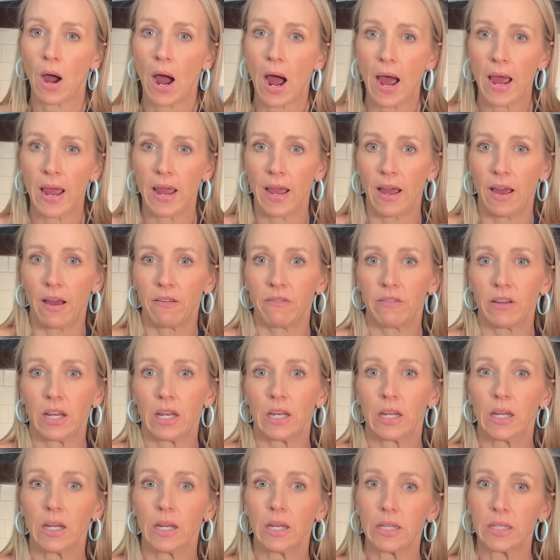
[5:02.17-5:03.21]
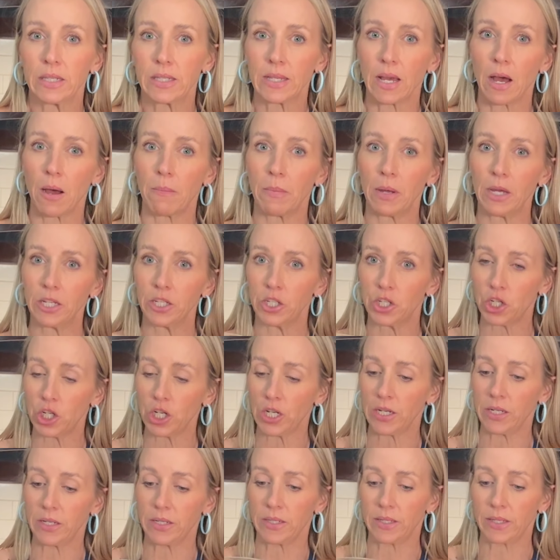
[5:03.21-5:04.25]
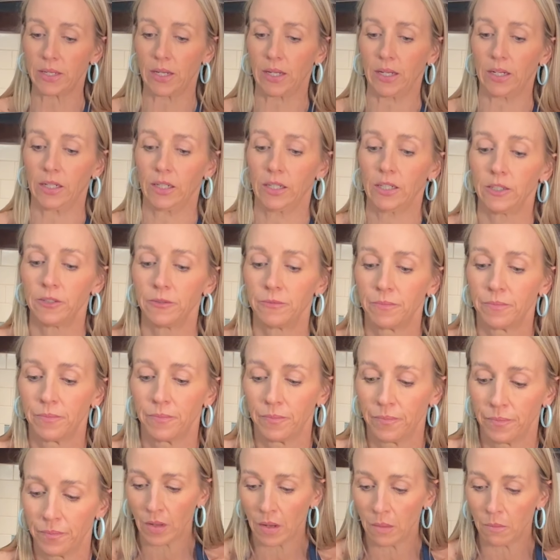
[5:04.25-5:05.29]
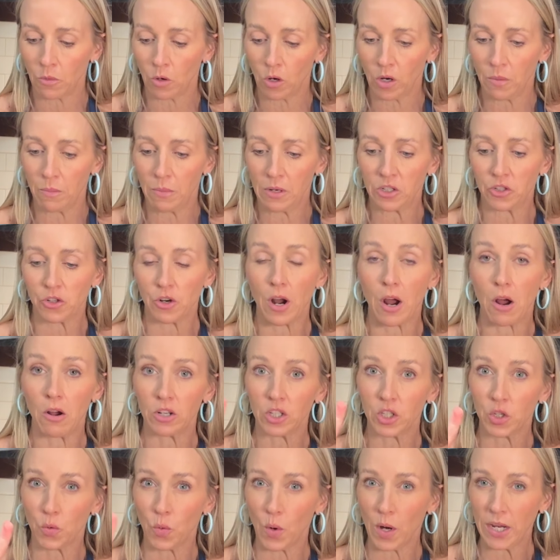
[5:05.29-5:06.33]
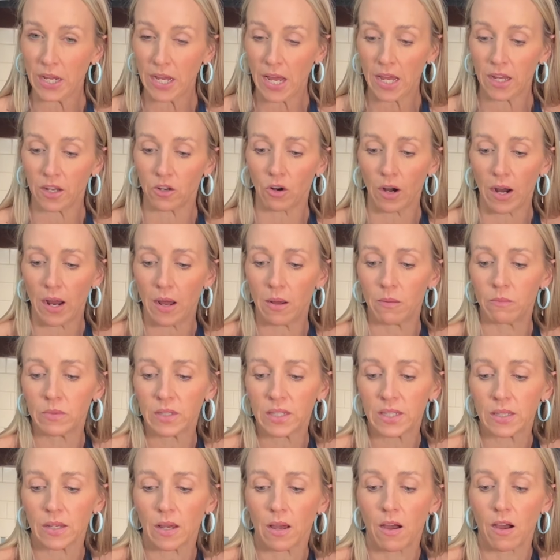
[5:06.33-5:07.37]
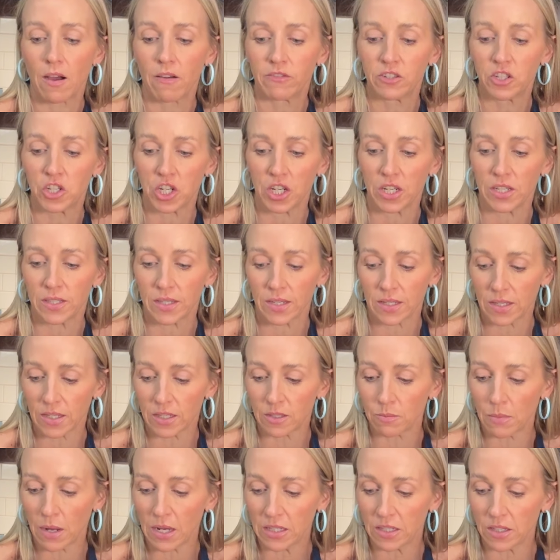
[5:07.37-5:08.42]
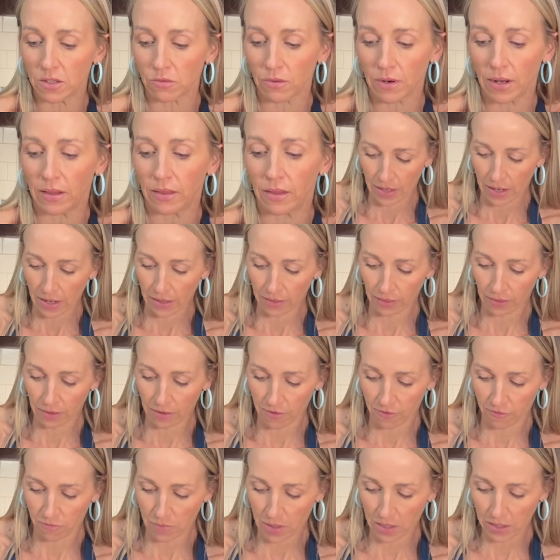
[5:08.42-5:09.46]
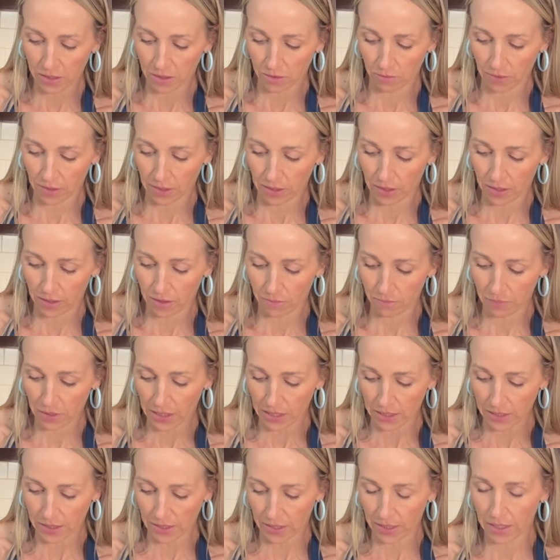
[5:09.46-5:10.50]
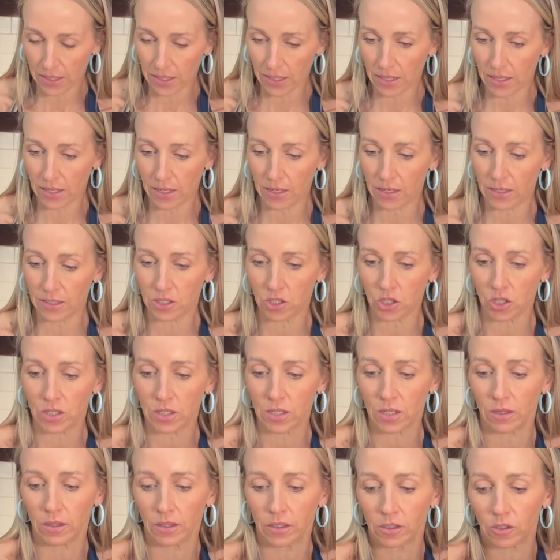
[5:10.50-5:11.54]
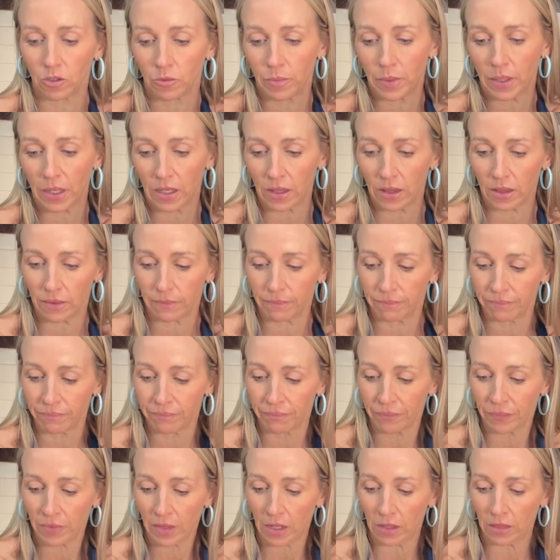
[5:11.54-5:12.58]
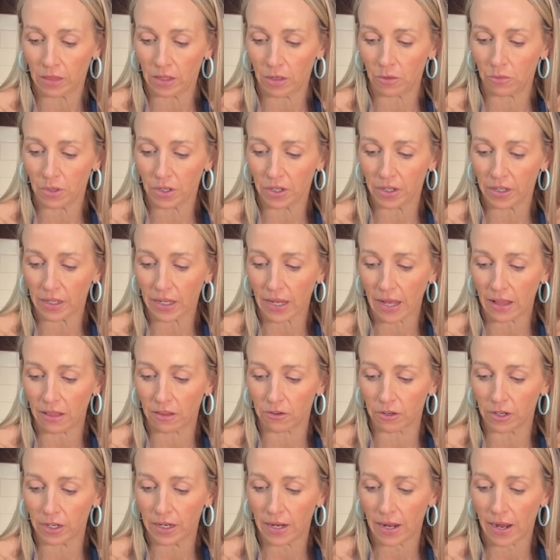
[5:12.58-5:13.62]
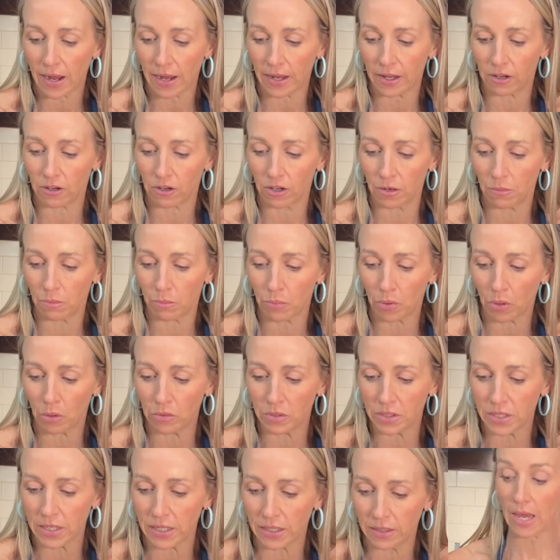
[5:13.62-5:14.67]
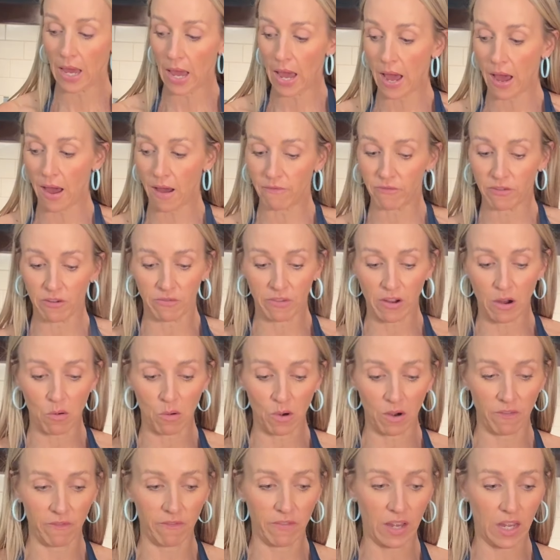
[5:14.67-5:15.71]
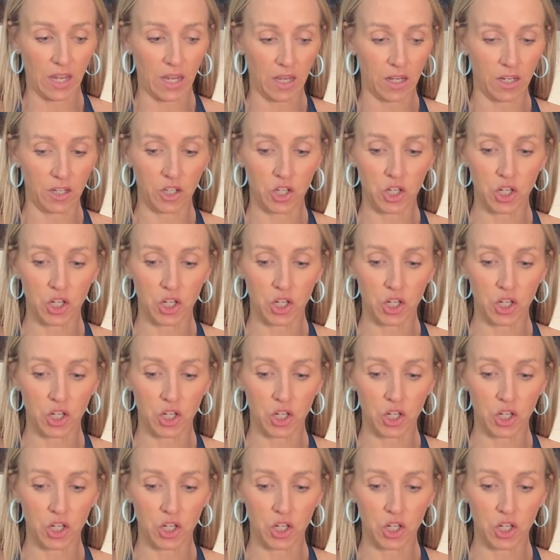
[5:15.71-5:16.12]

I have some cheese here. I'm going to measure out 28 grams of cheese. This is mozzarella. I love mozzarella because, again, it's just a little bit lower in calorie, higher in protein. Half of our veg.